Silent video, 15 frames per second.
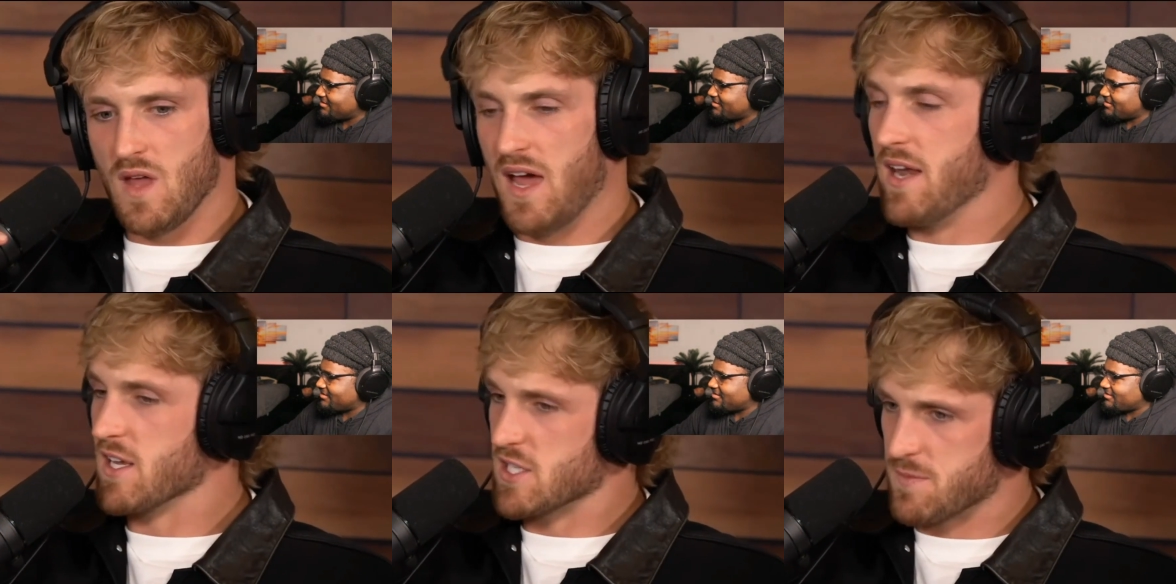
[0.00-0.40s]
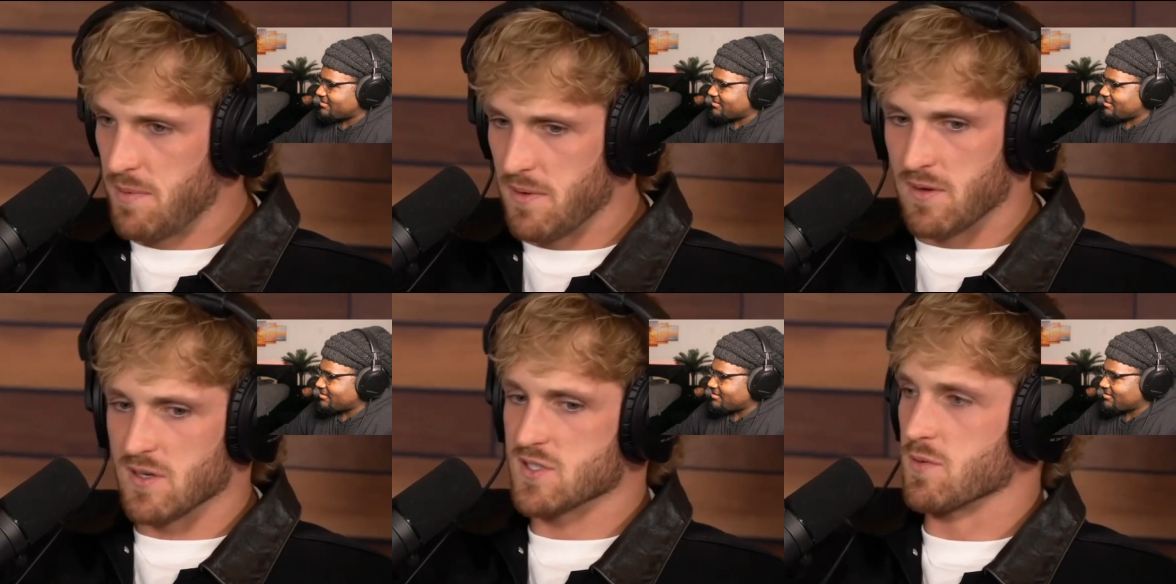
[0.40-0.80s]
Speaker 1: an
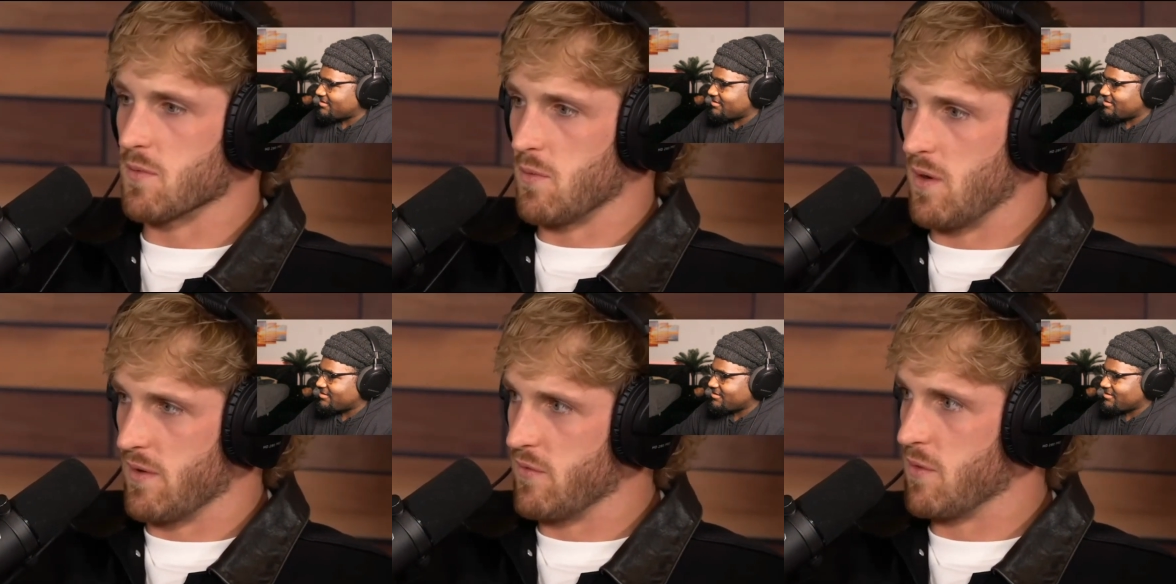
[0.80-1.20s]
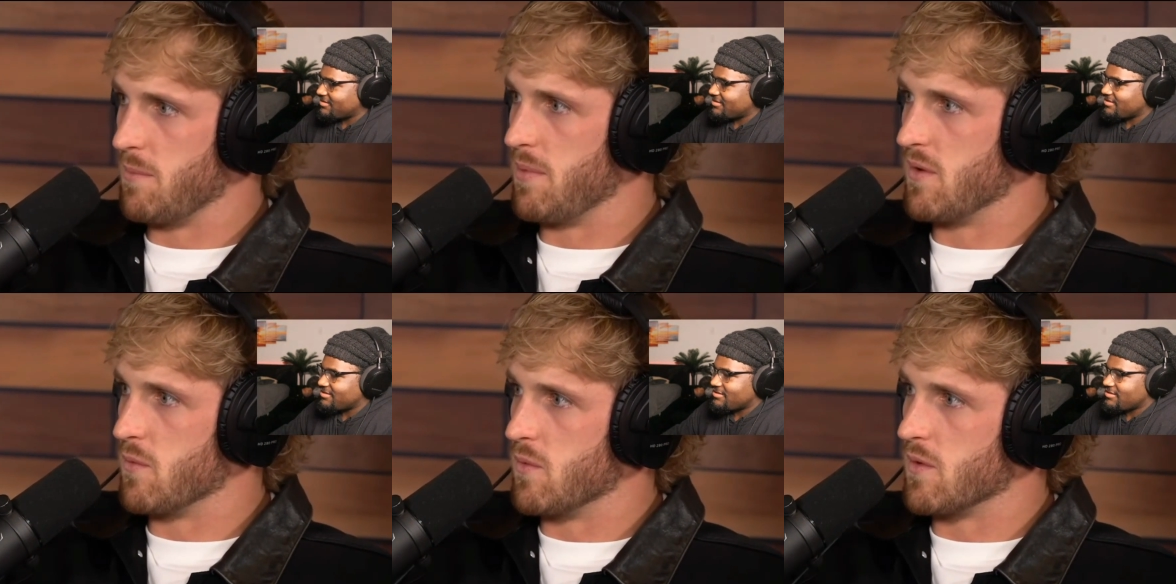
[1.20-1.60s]
experience with one of your
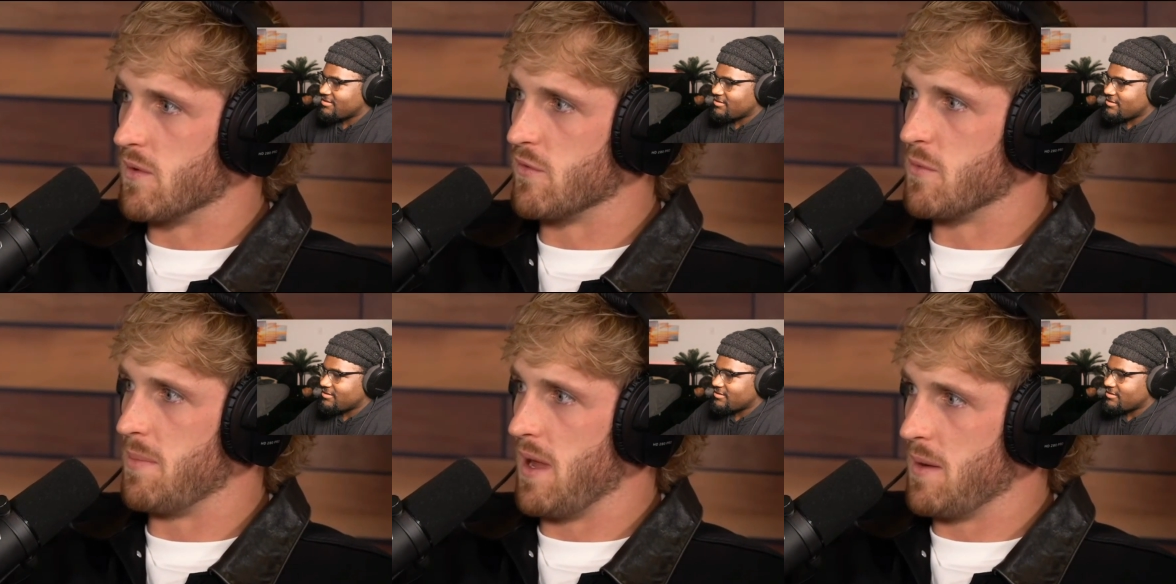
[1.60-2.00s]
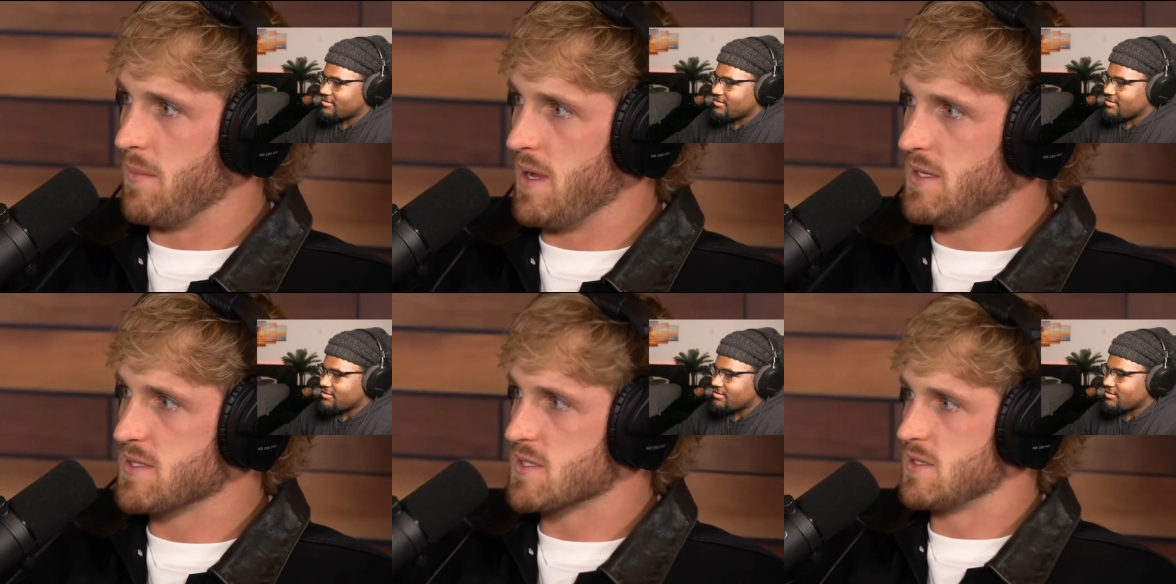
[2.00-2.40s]
I know. one of your
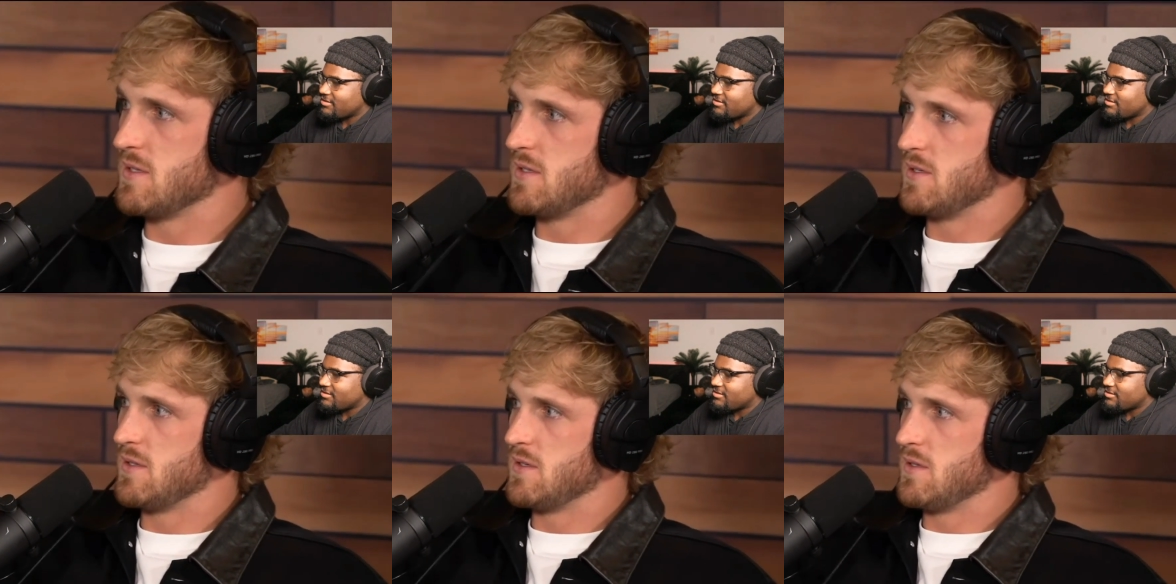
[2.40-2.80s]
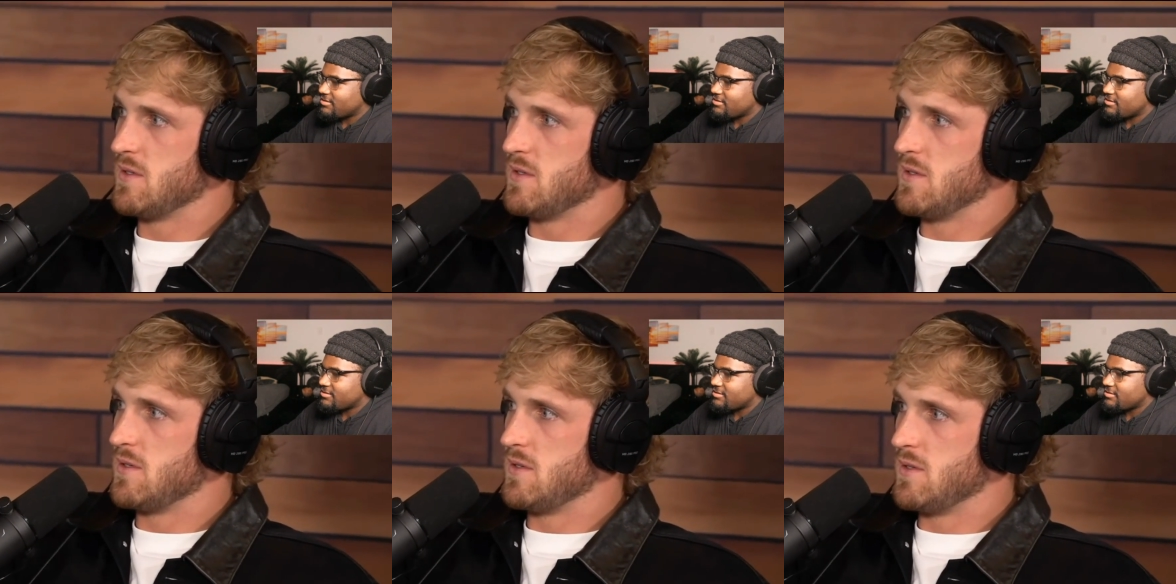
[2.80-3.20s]
bandmates?
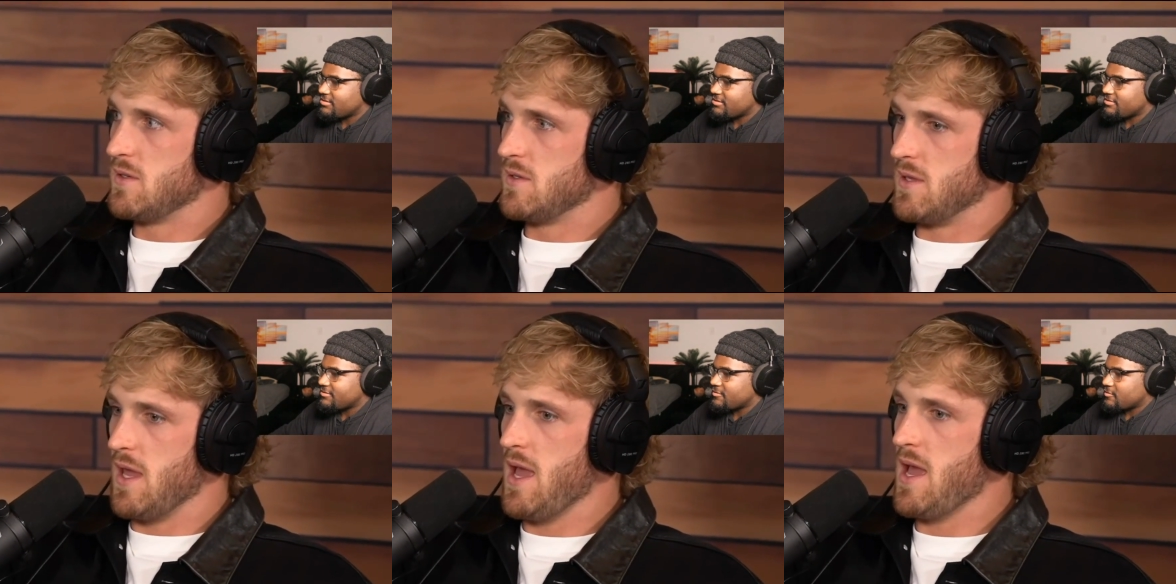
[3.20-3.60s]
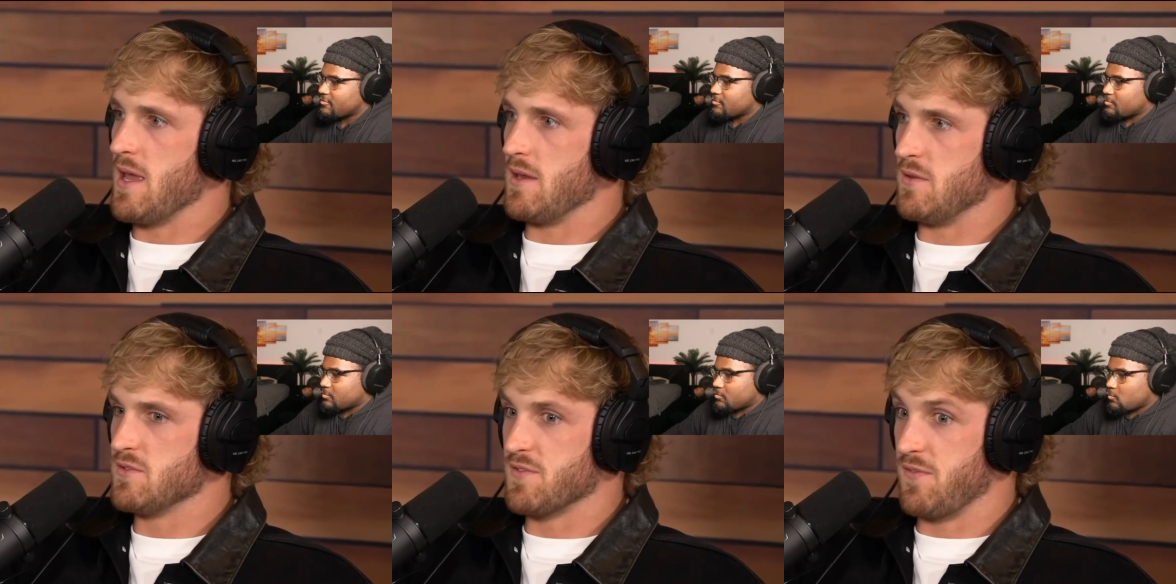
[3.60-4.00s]
Oh, you do. Yeah,
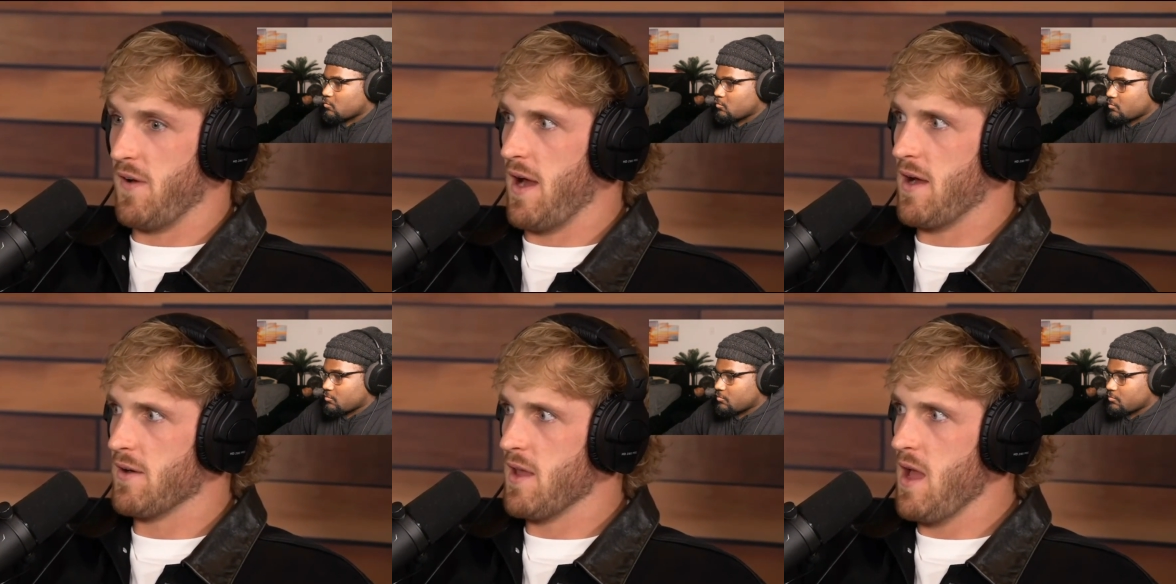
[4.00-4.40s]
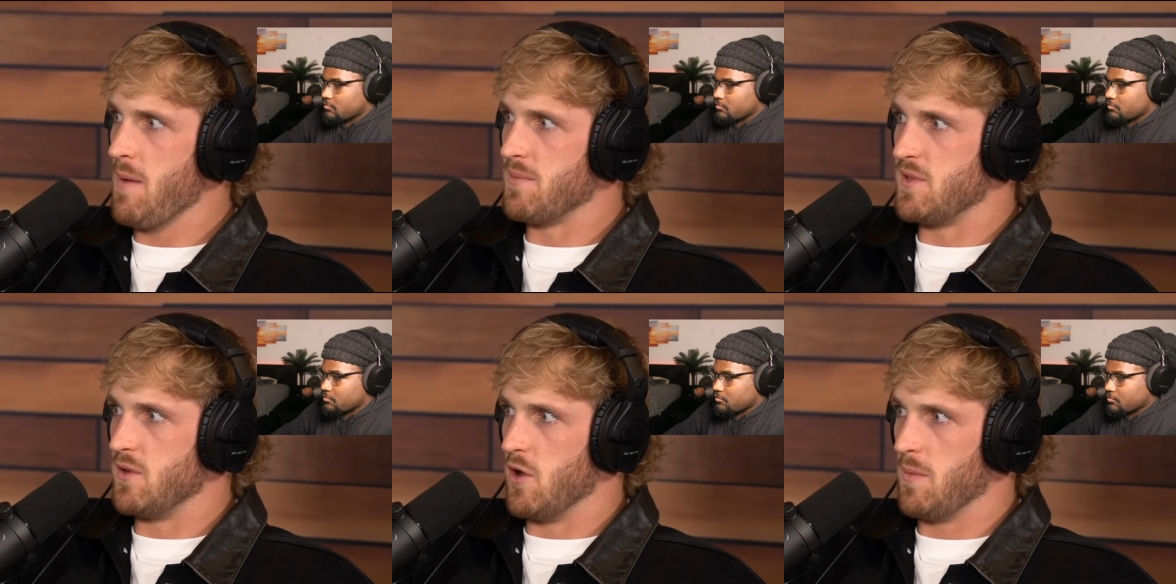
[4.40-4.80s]
and he was fired
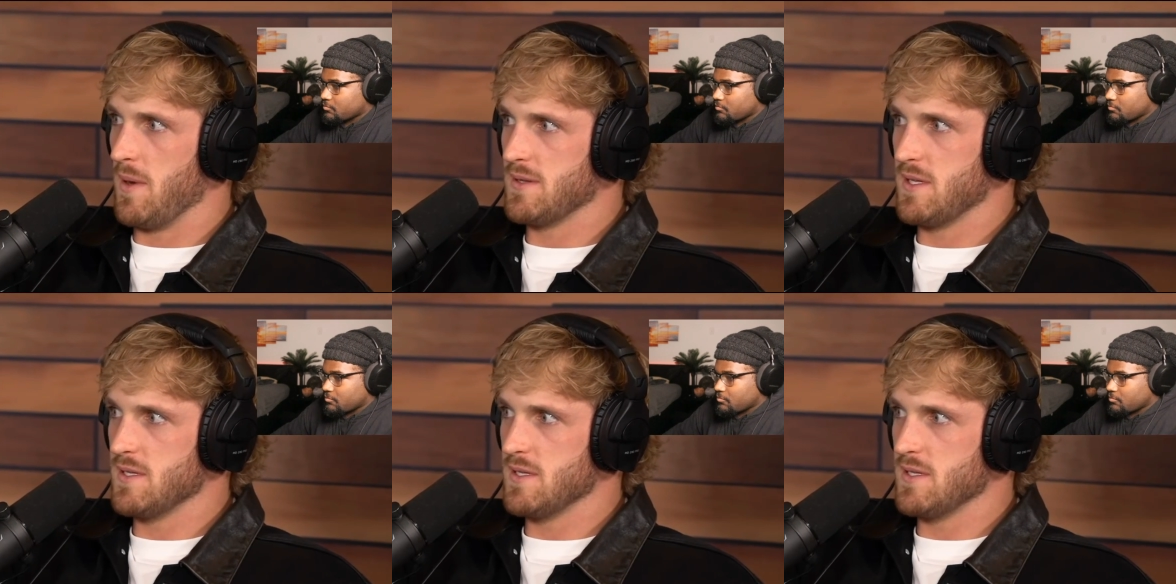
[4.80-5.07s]
up. Do you know about Who's,